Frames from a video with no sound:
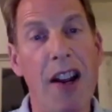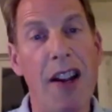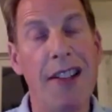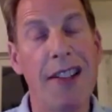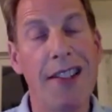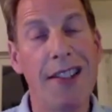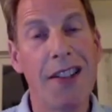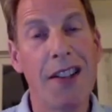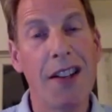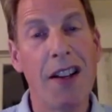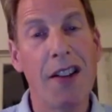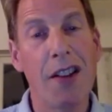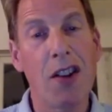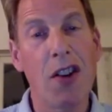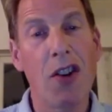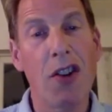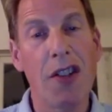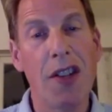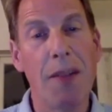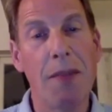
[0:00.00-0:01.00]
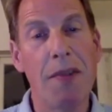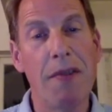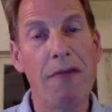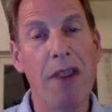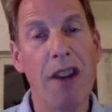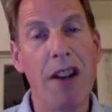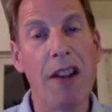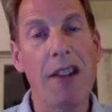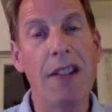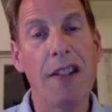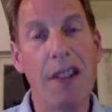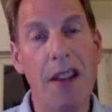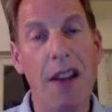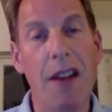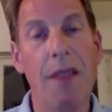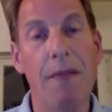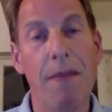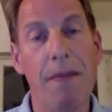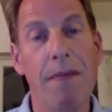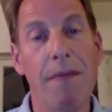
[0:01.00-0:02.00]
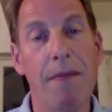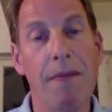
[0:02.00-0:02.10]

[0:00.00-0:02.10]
race, the concept of race? Yeah.